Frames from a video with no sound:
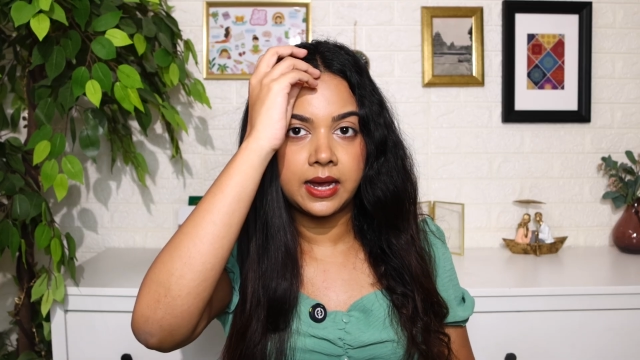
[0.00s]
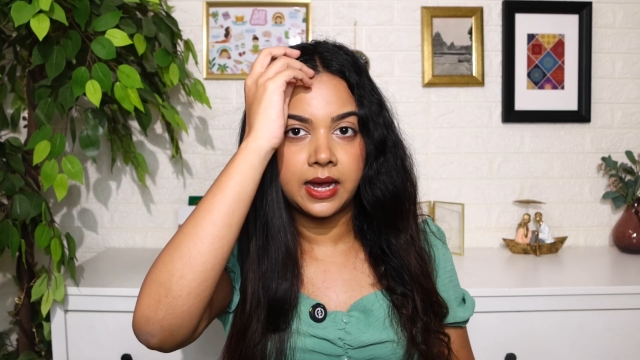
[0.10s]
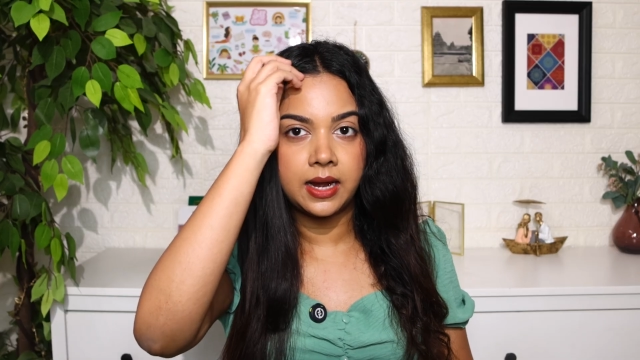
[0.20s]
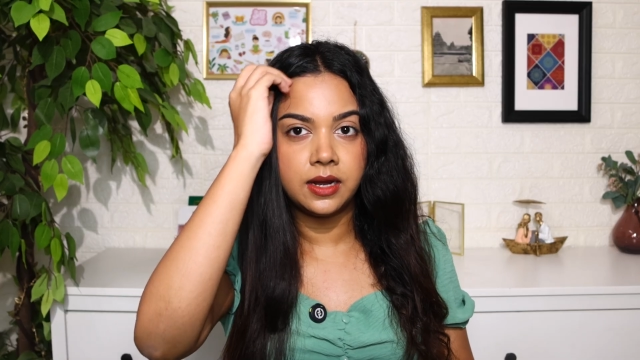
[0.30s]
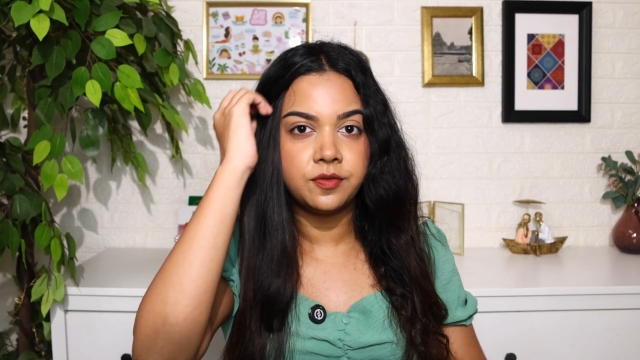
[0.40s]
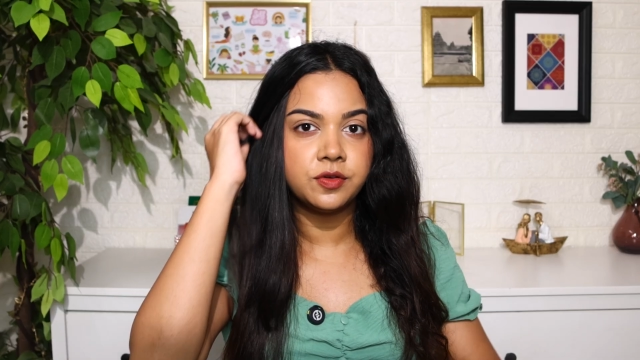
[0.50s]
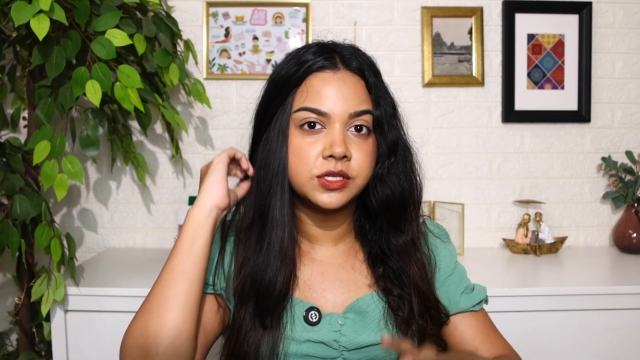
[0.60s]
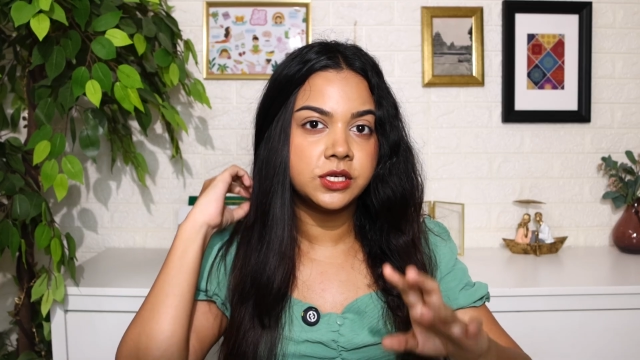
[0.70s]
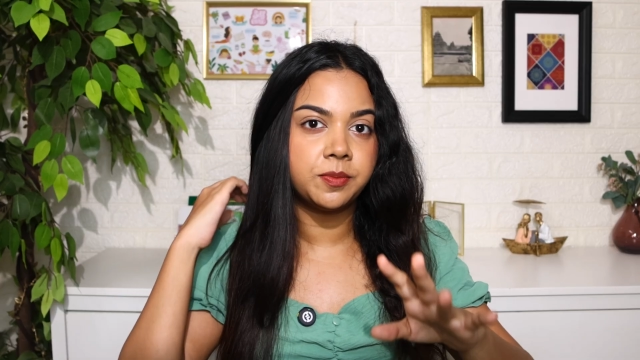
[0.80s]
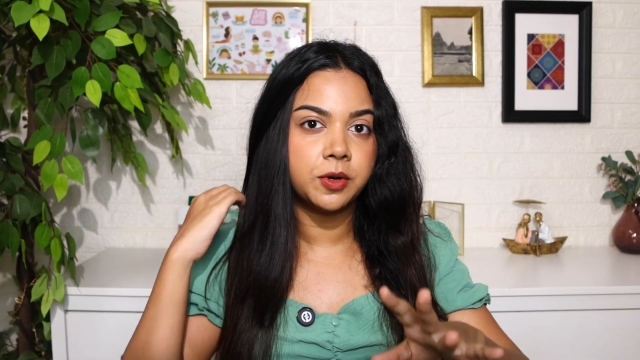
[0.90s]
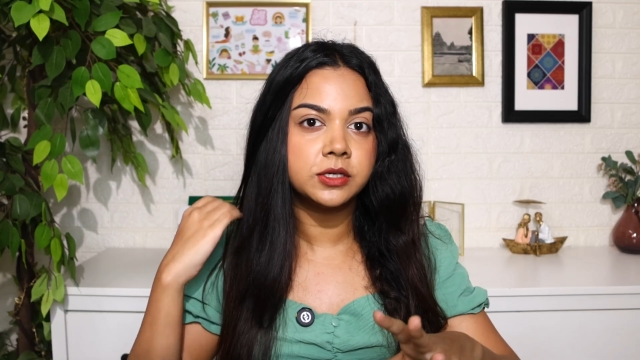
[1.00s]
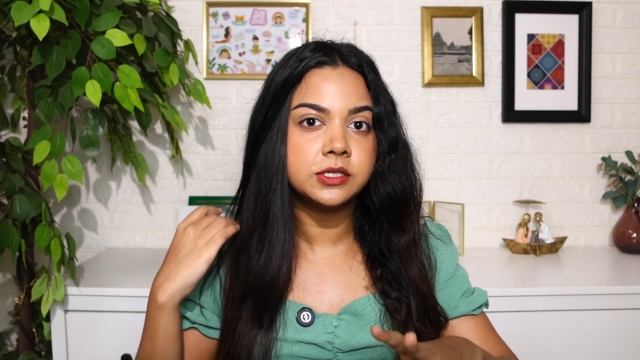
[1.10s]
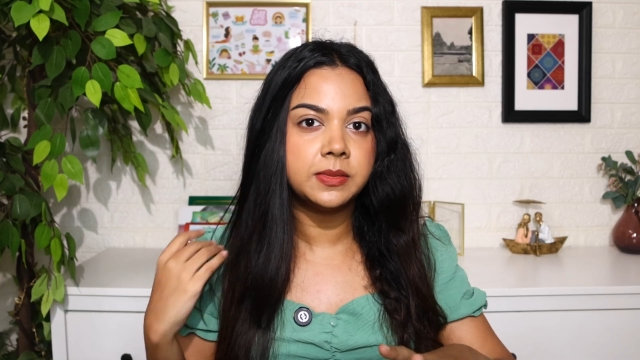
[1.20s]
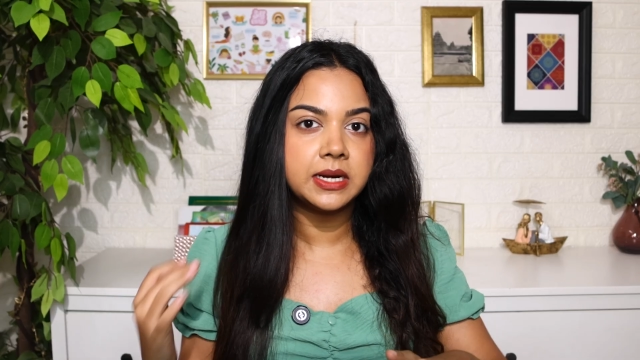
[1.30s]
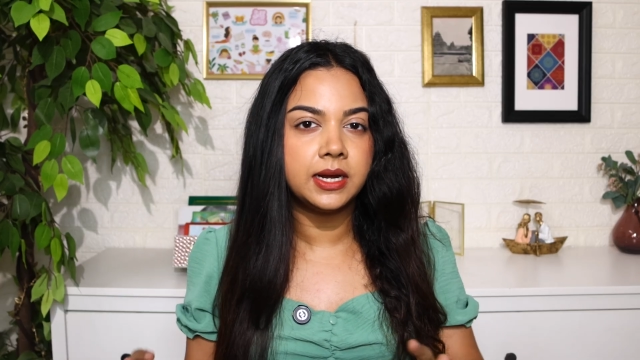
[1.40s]
And if you see,
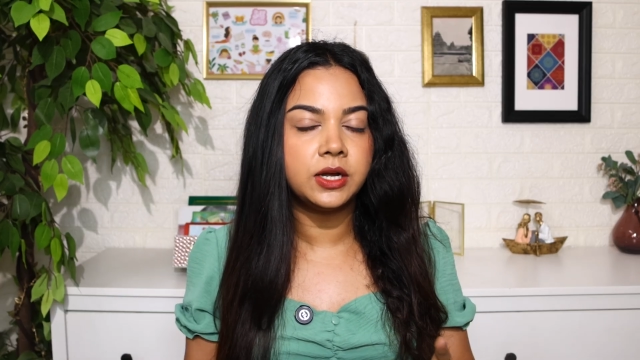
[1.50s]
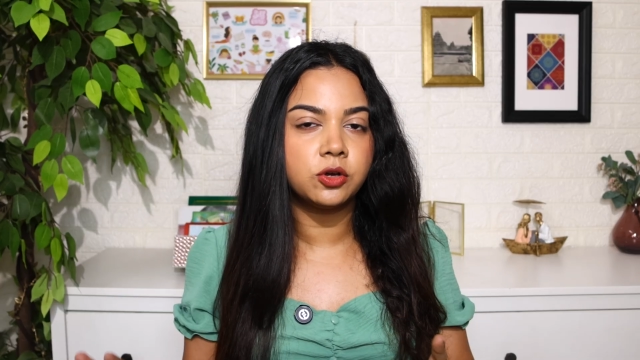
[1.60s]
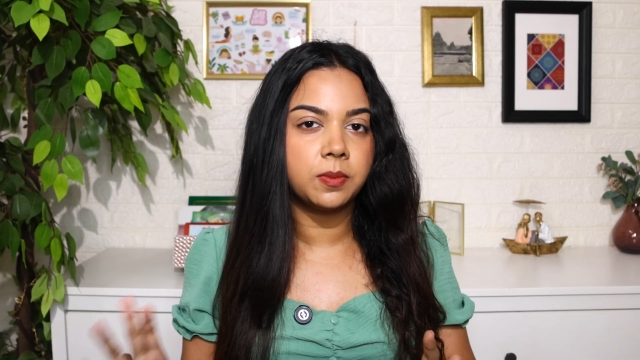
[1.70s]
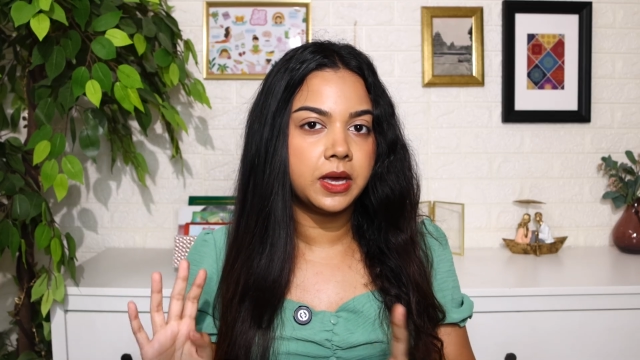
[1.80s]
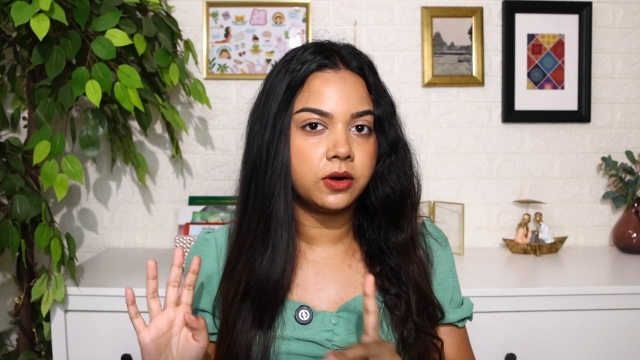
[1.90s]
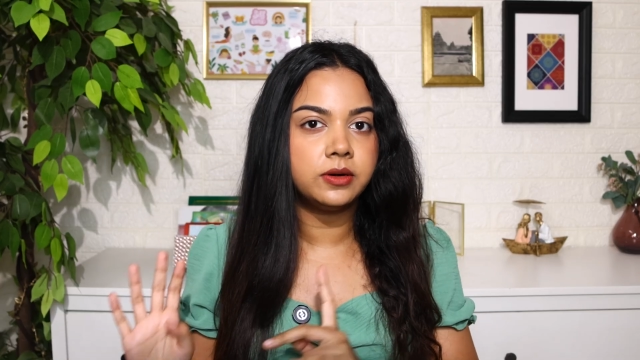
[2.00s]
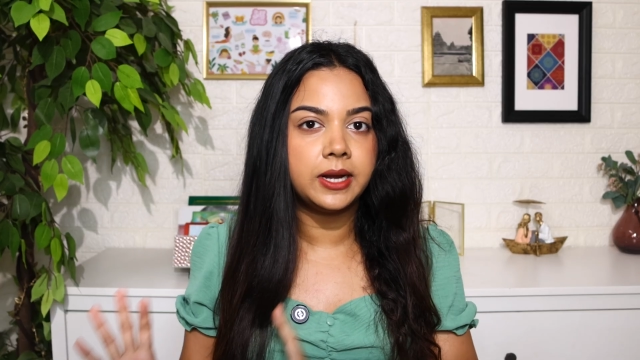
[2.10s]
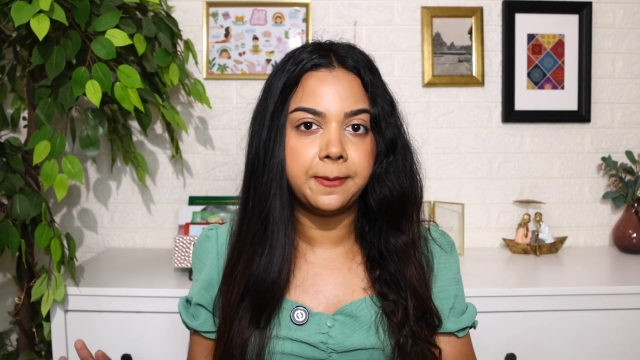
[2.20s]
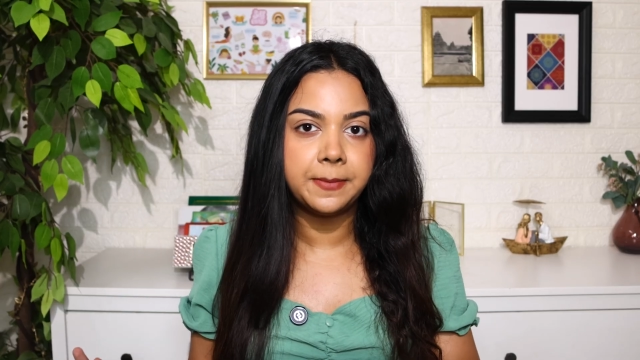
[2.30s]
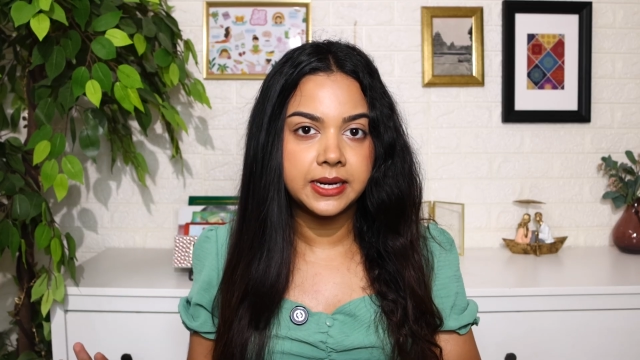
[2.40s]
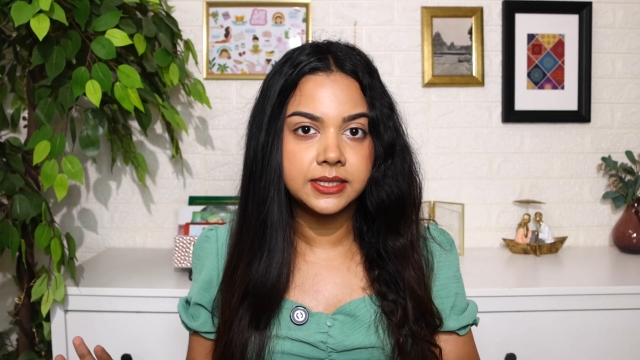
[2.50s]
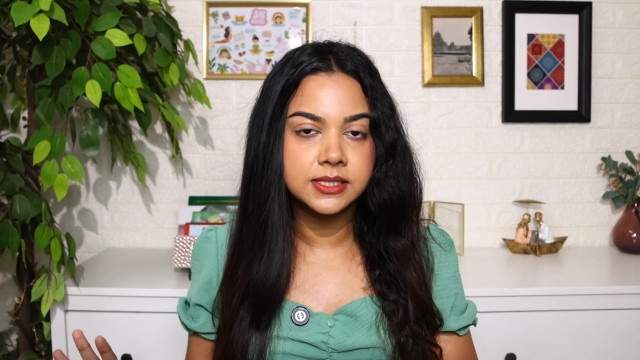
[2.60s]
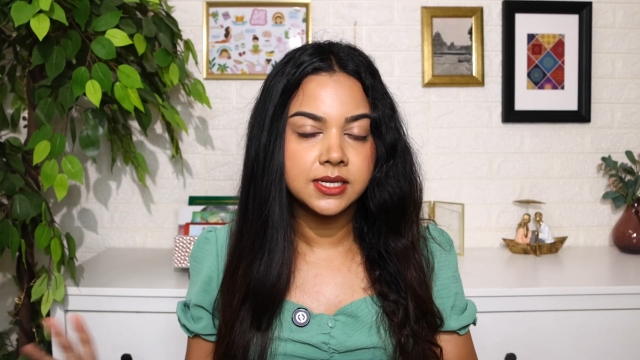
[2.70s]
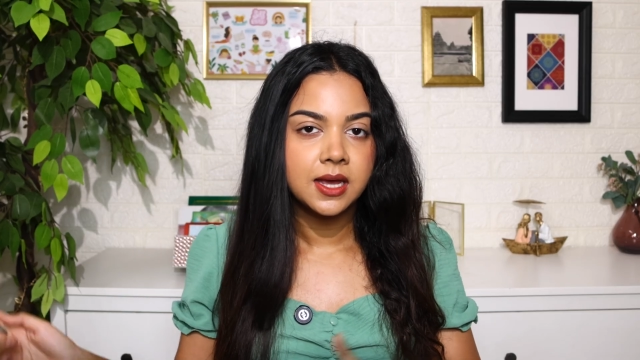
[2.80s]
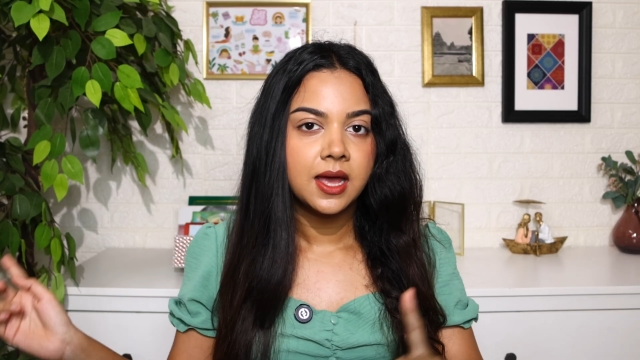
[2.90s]
approximately it took me around 10 minutes.